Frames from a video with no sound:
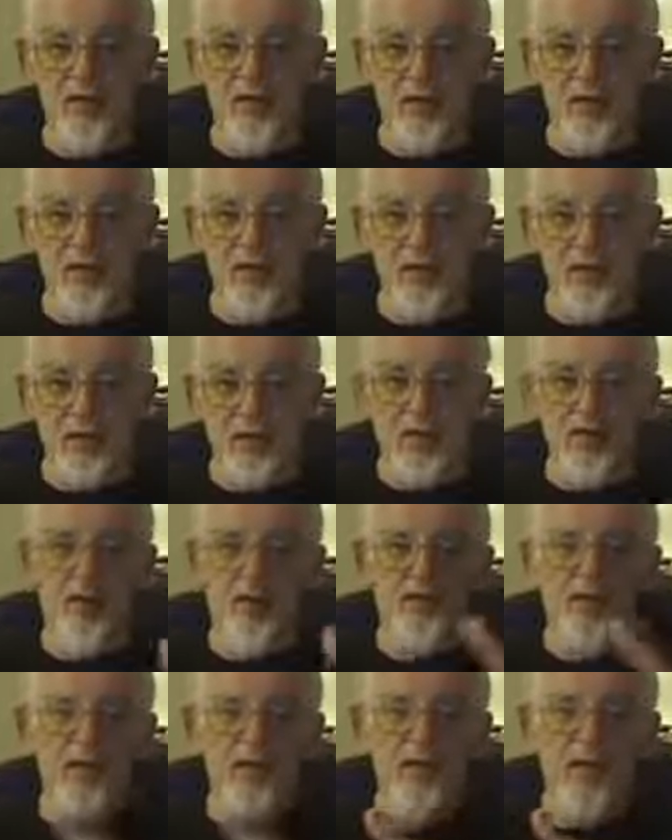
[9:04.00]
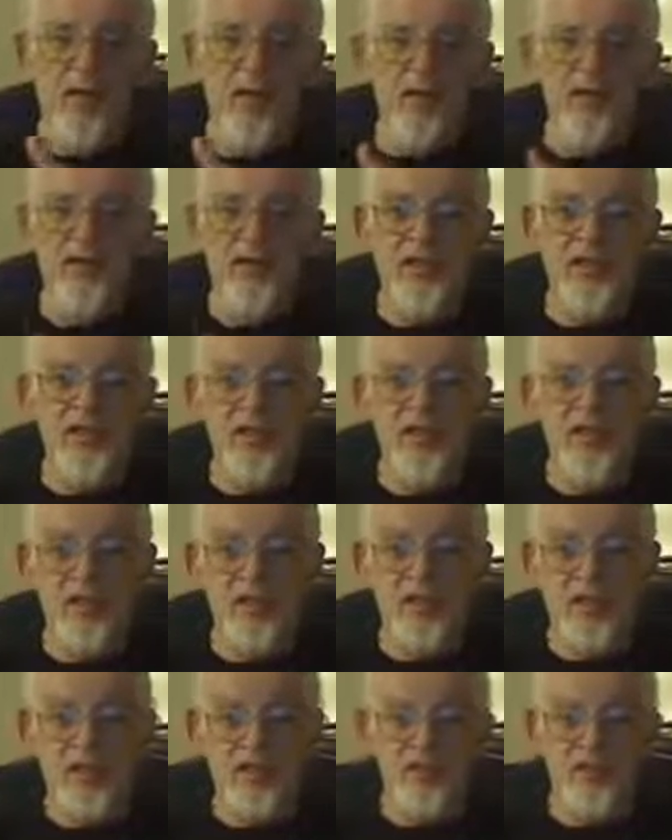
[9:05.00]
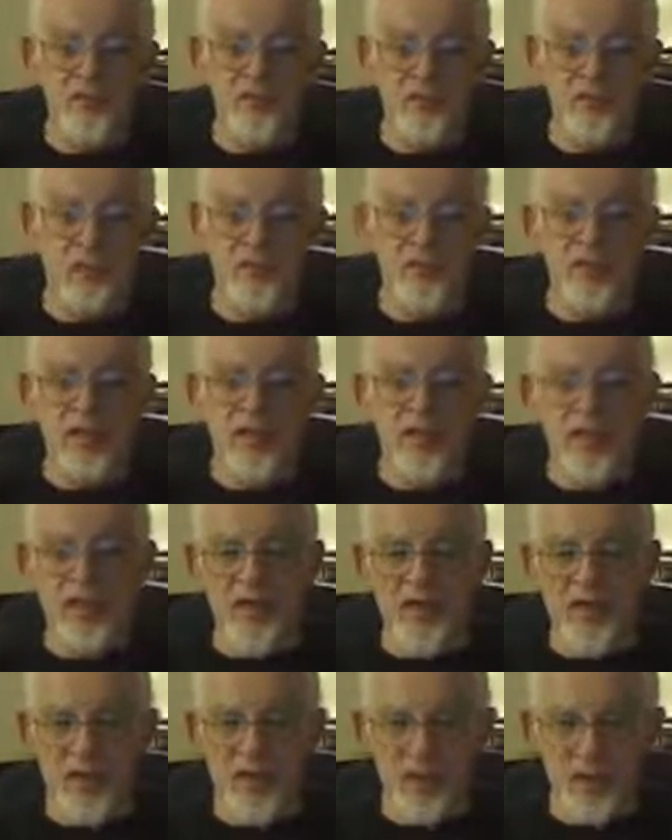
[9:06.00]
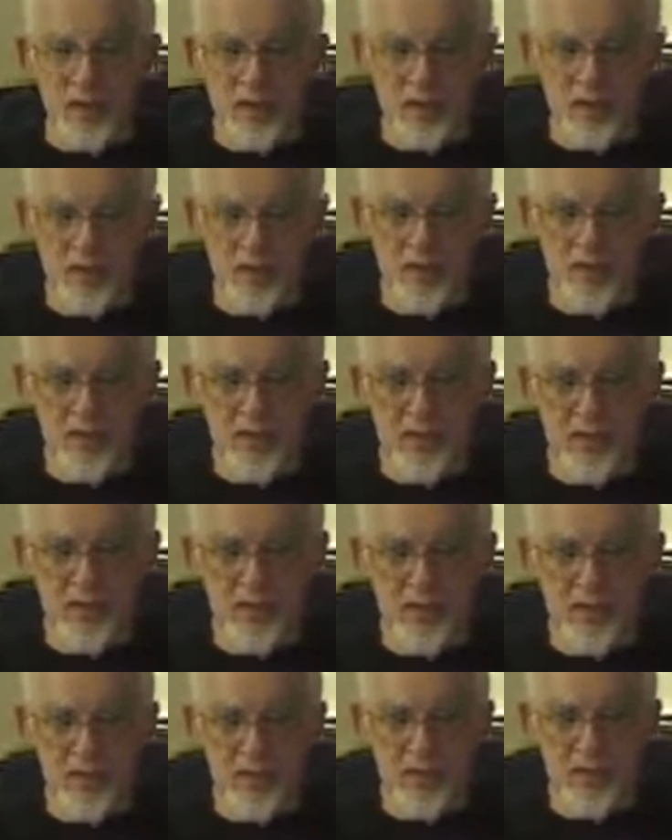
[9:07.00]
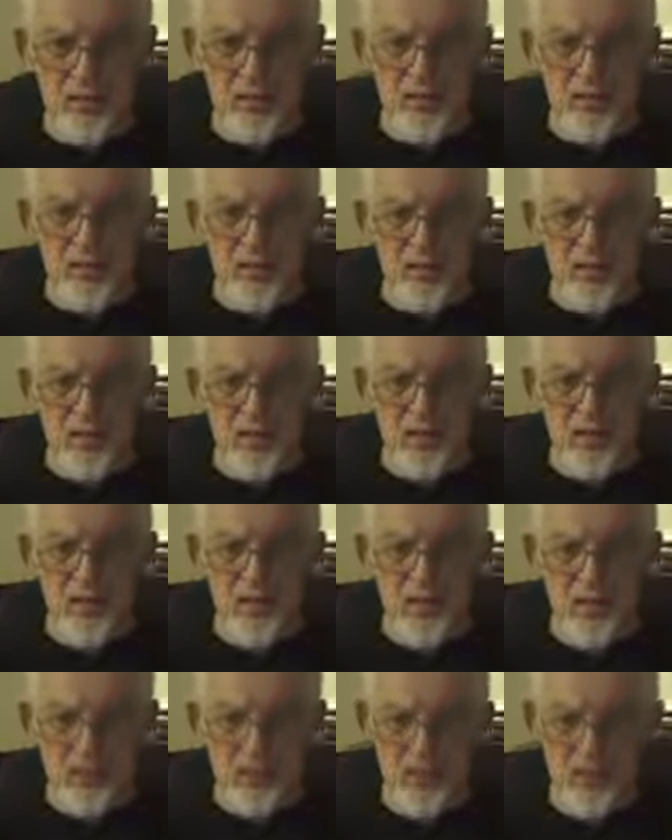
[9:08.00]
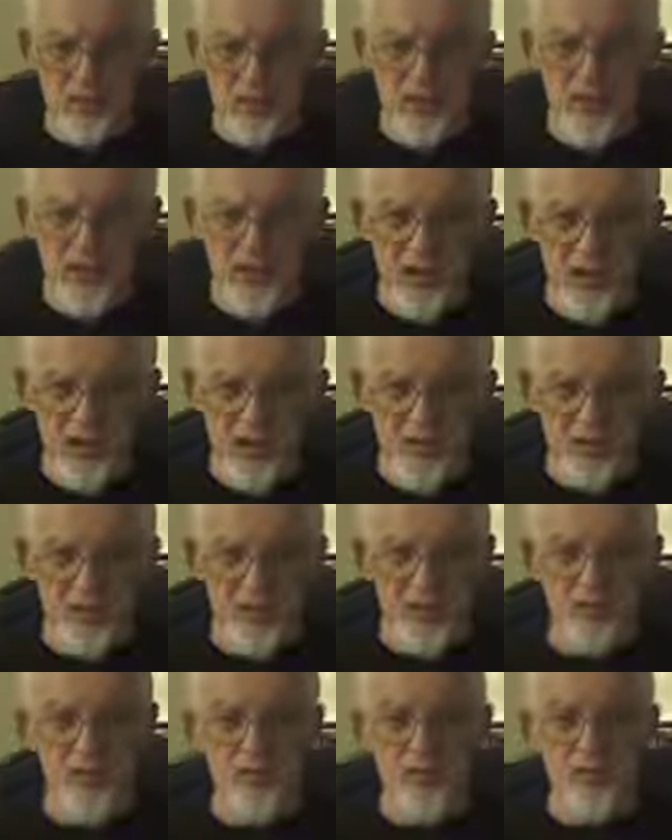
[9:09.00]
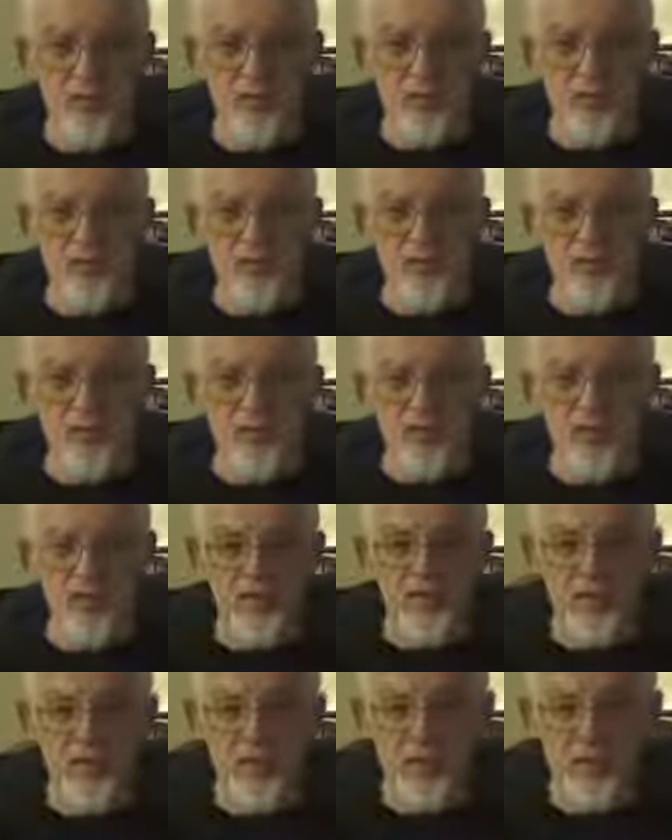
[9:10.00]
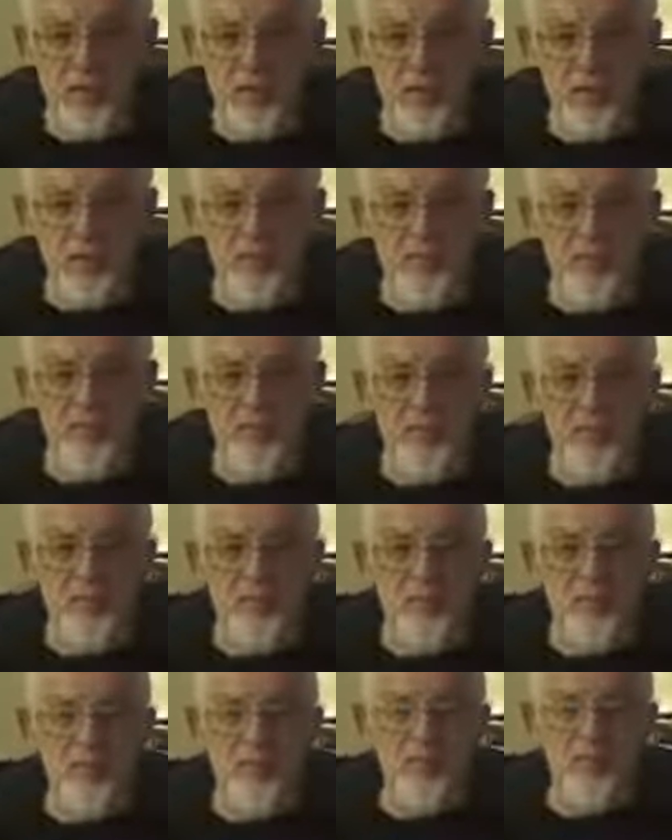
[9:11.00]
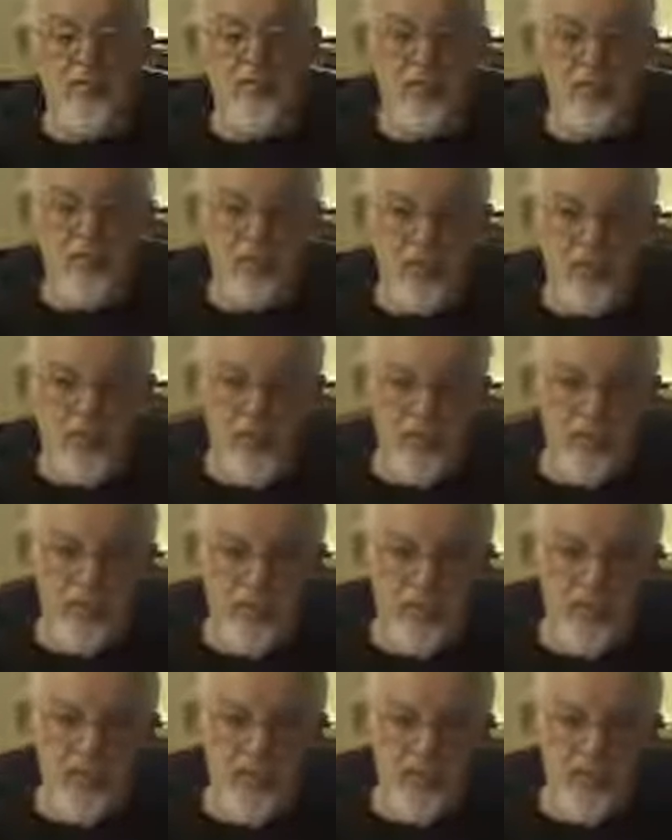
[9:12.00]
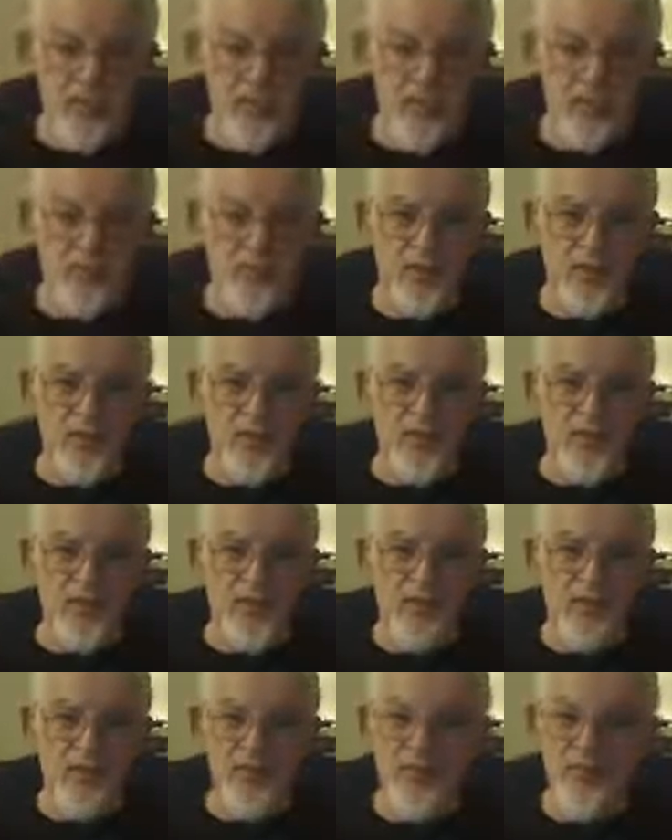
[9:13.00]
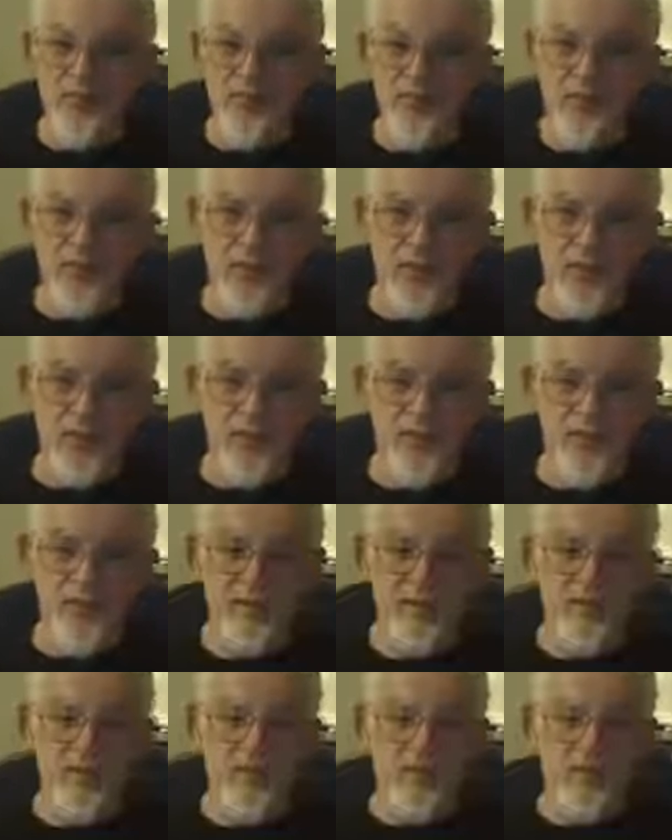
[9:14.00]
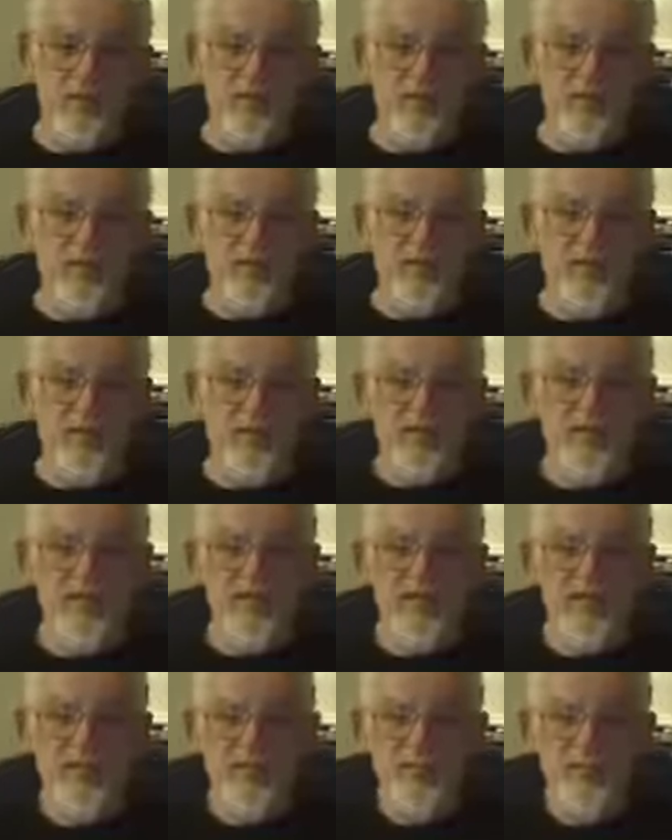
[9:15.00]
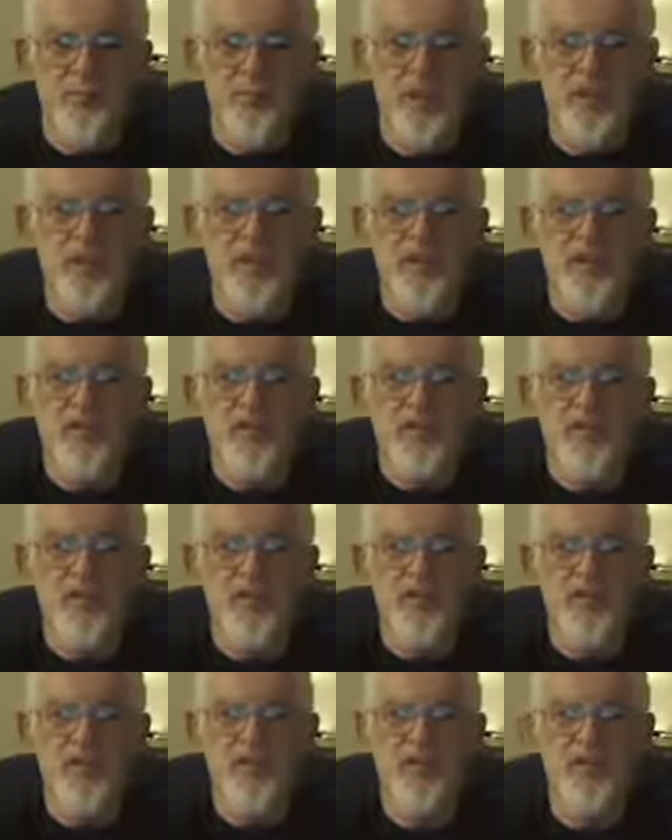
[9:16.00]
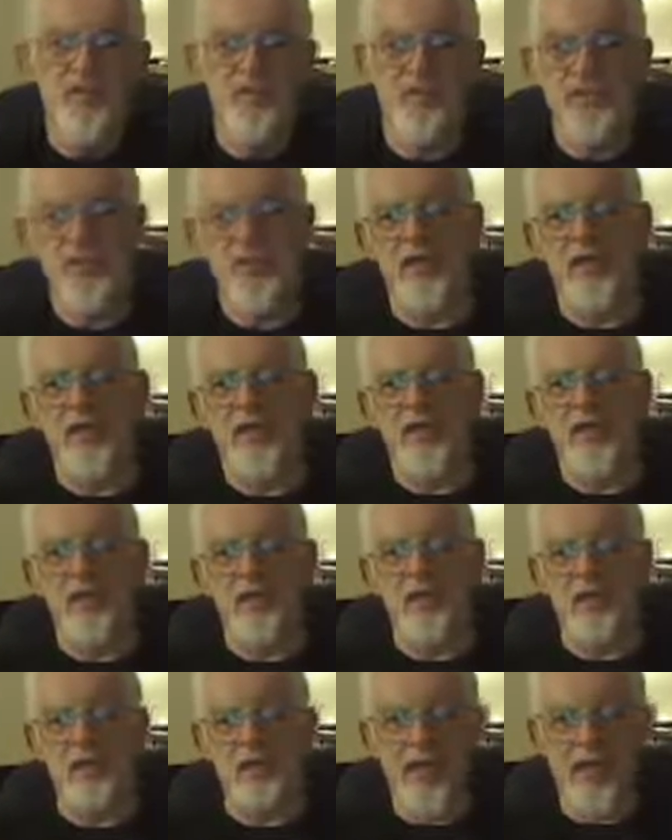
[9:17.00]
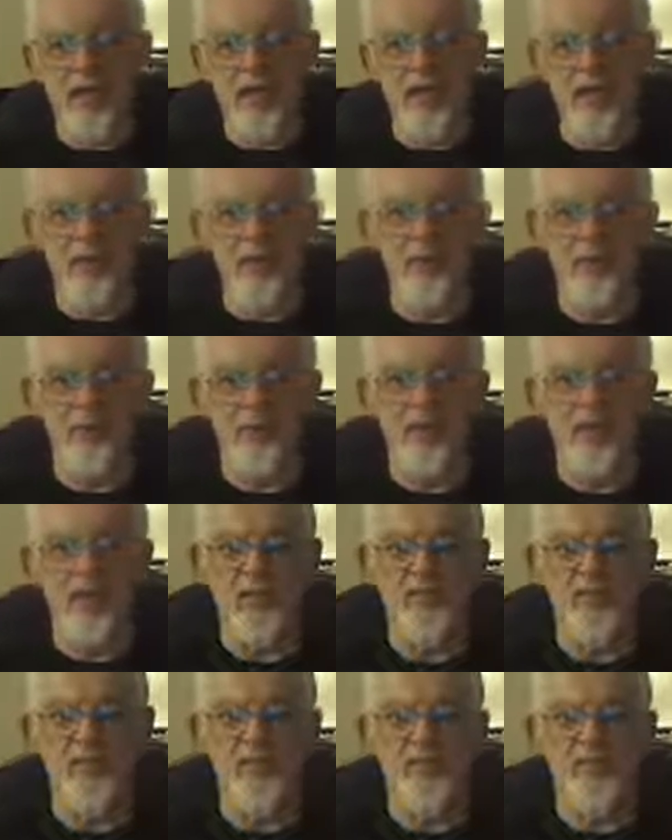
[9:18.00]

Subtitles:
if I could get it over the IVs that were normally in my arms. And I would sit up rather than being in bed. So a lot of times they would take me as a visitor rather than as the patient that's supposed to be laying down dying in the bed.